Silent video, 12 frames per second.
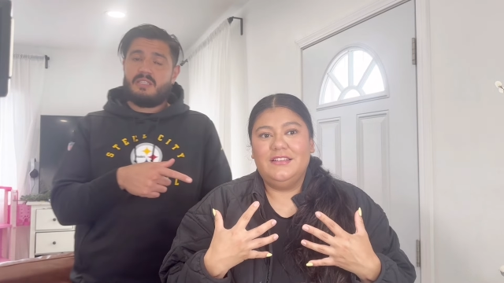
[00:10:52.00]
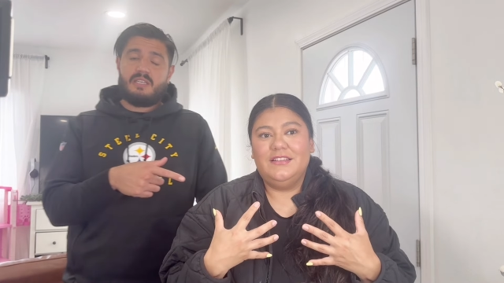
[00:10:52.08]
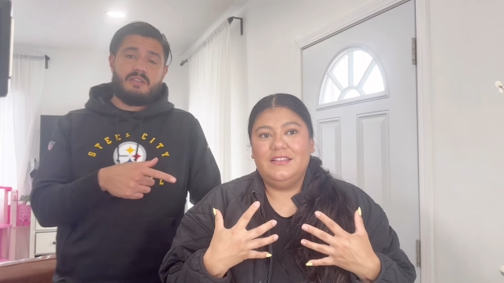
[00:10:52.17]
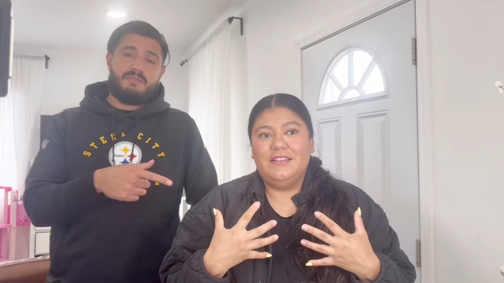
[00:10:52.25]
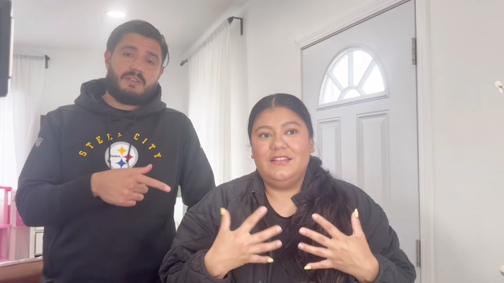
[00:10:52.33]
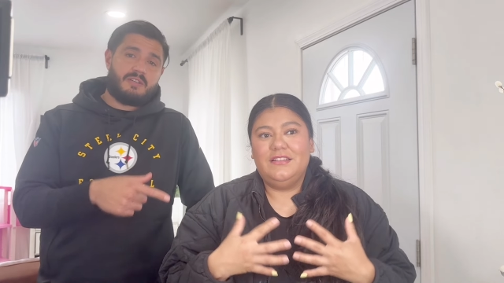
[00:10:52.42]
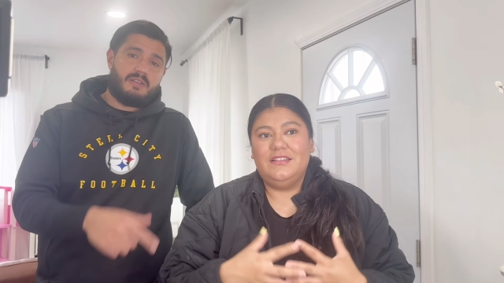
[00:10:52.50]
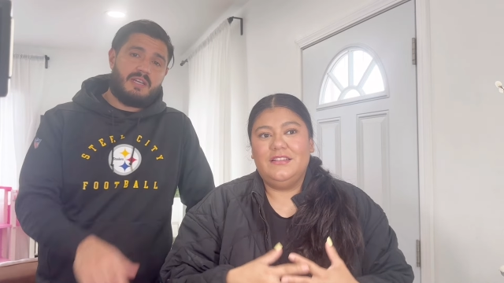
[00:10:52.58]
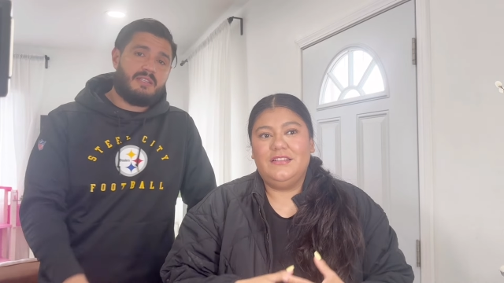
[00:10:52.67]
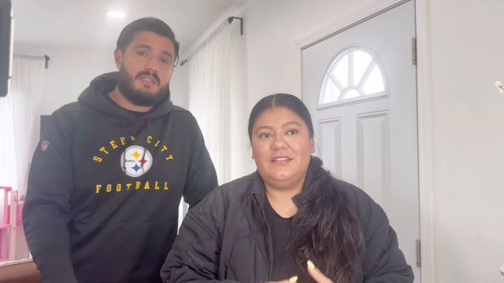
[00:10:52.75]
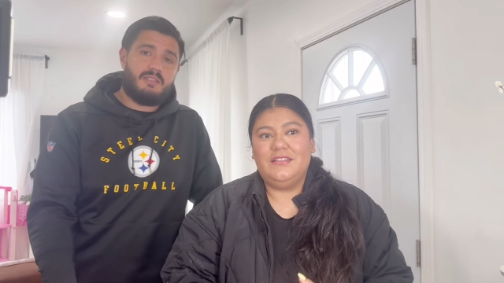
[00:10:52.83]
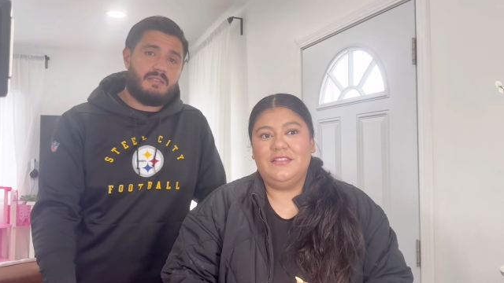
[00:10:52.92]
Speaker 1: take it for
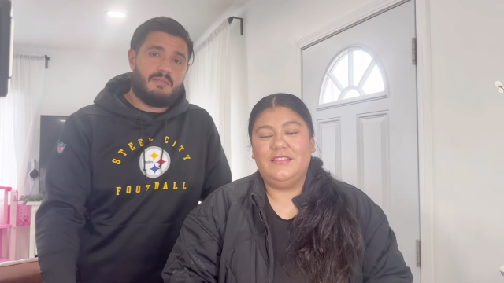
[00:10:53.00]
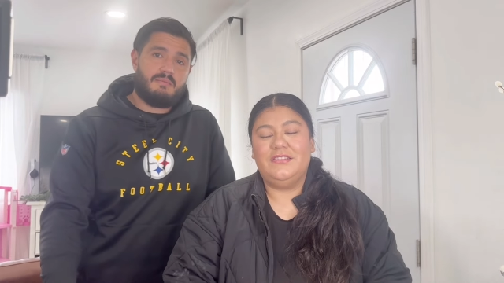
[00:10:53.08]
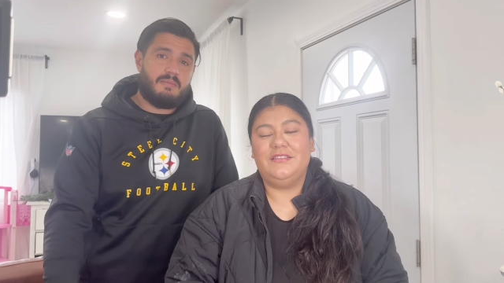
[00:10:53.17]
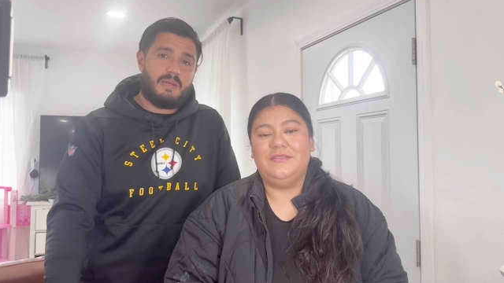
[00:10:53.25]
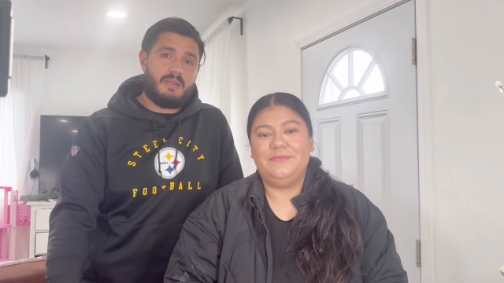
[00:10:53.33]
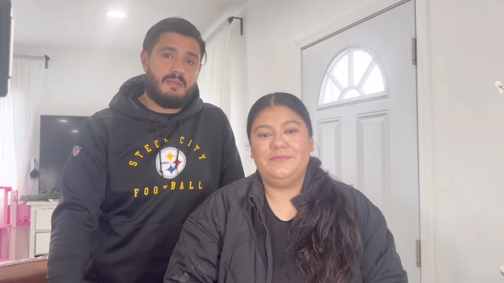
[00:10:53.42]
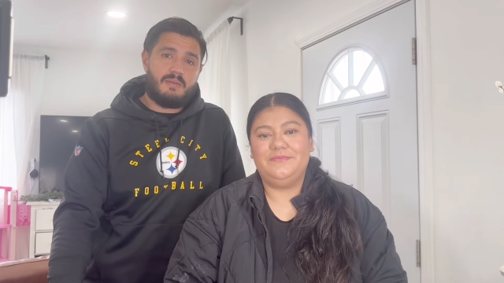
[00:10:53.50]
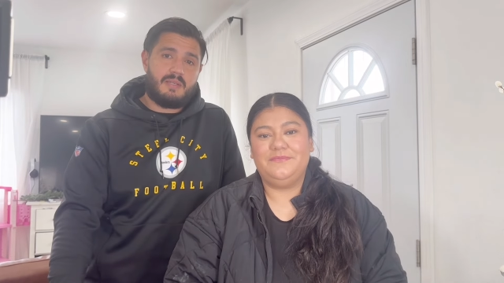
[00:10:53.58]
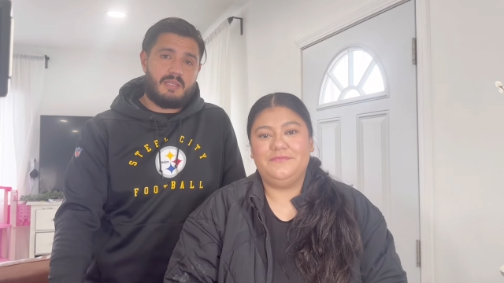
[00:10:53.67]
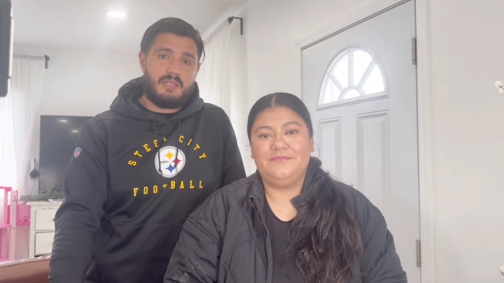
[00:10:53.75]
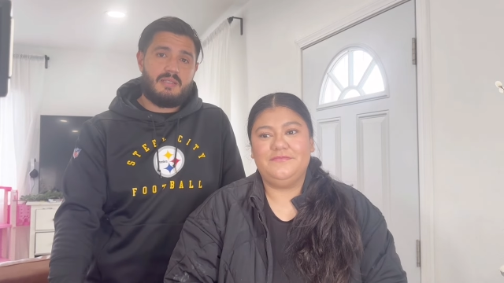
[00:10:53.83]
granted, by the way.